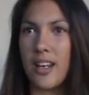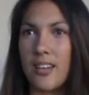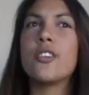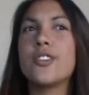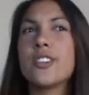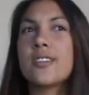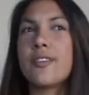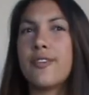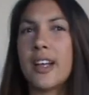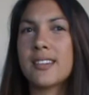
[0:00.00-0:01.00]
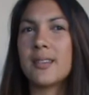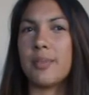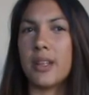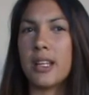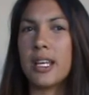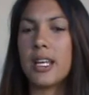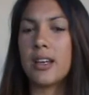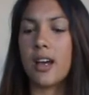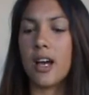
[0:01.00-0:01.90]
and just the flexibility.